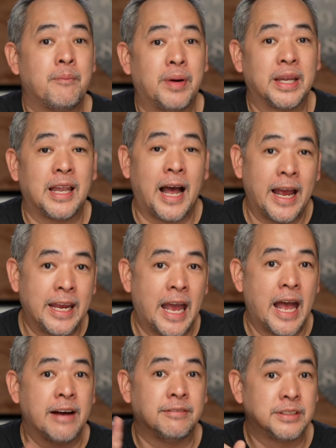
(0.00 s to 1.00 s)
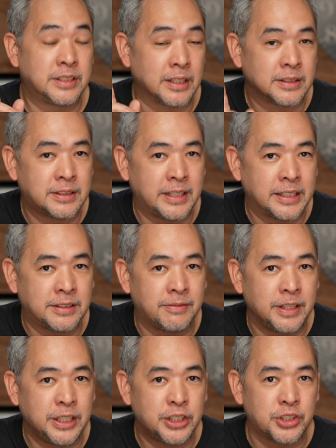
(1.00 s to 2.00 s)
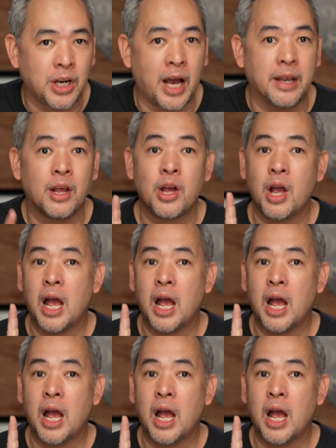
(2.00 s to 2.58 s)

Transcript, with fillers: But I have successfully shot